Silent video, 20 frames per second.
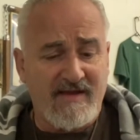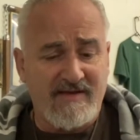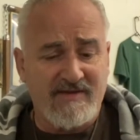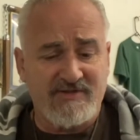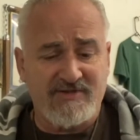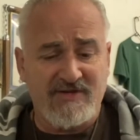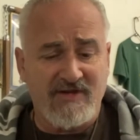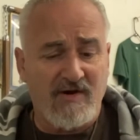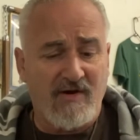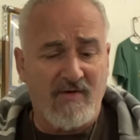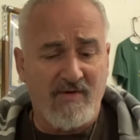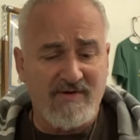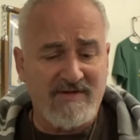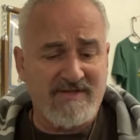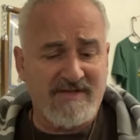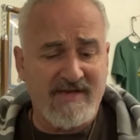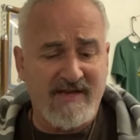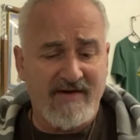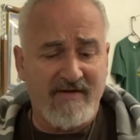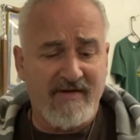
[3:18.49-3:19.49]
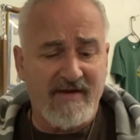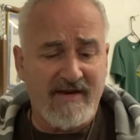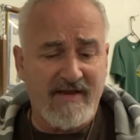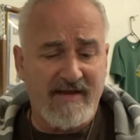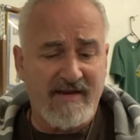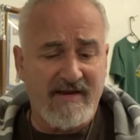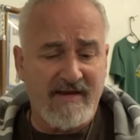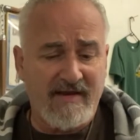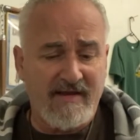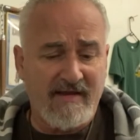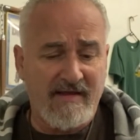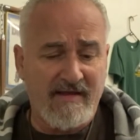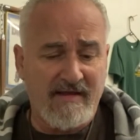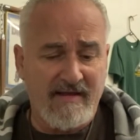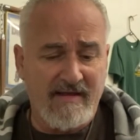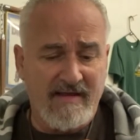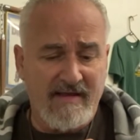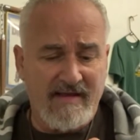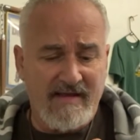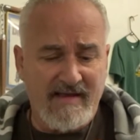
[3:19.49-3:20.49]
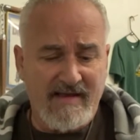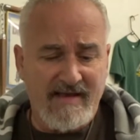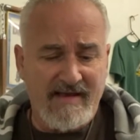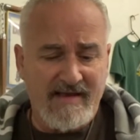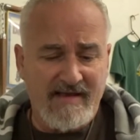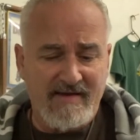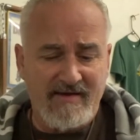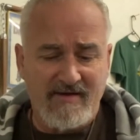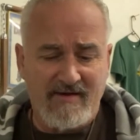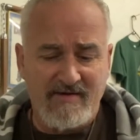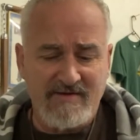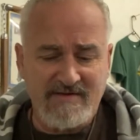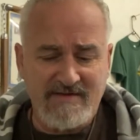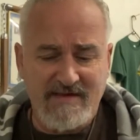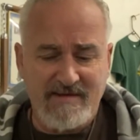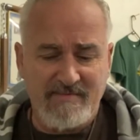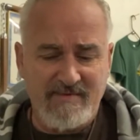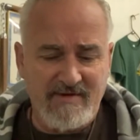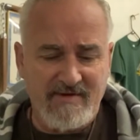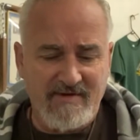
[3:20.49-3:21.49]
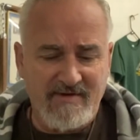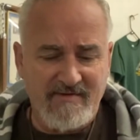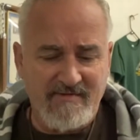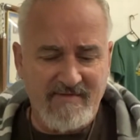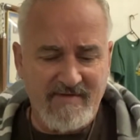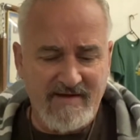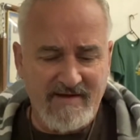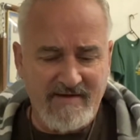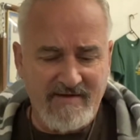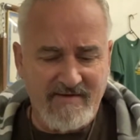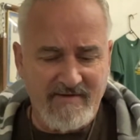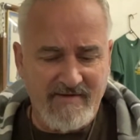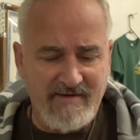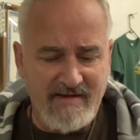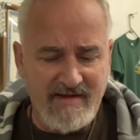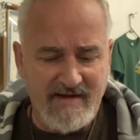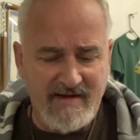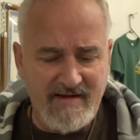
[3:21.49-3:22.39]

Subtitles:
She always carried it and always kept it on her finger.